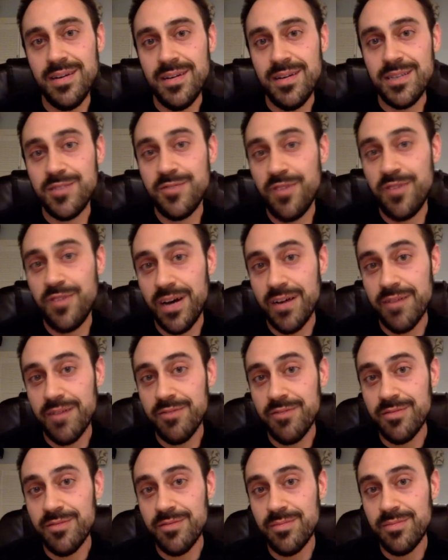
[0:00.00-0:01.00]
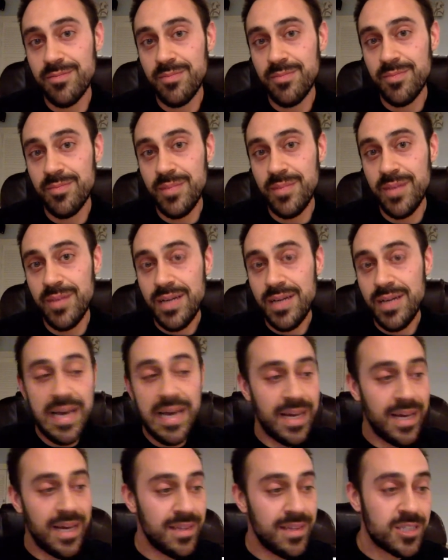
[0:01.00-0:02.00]
Is 5.
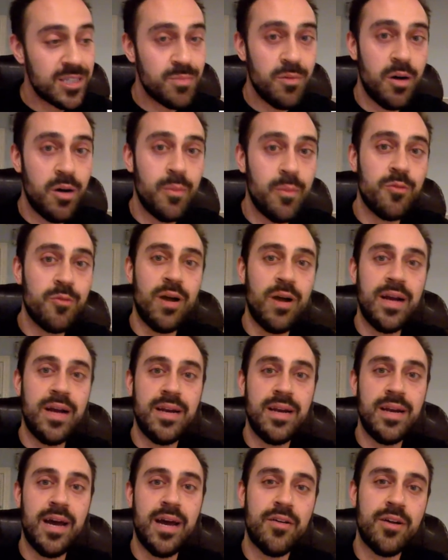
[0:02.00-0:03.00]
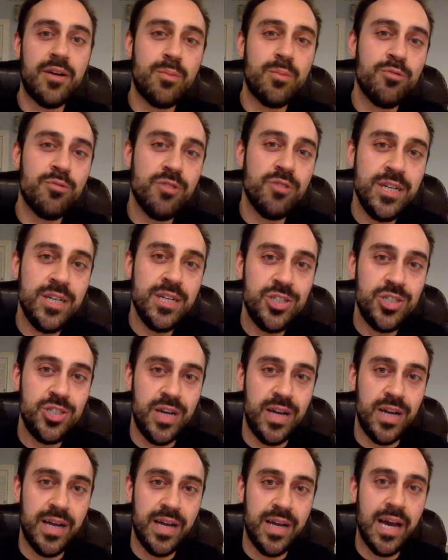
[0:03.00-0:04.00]
Taking this moment right now and
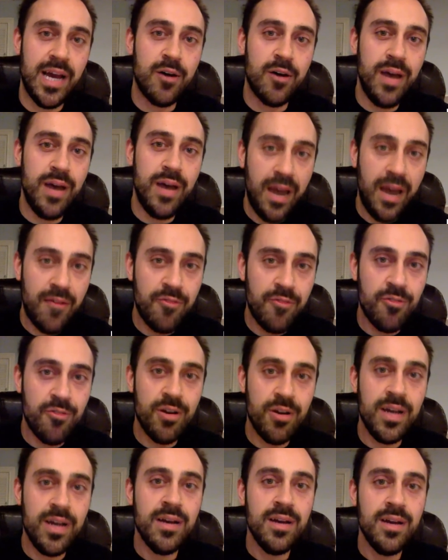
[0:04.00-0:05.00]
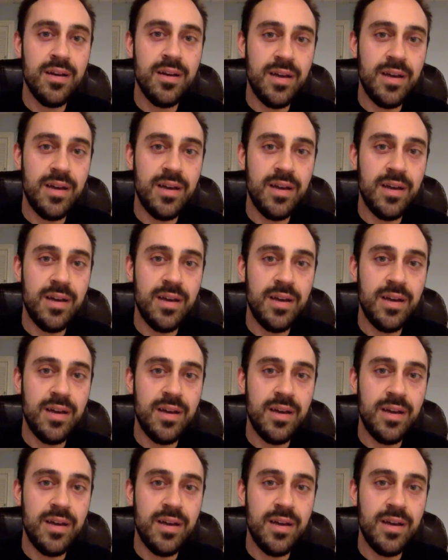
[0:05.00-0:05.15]
appreciating how every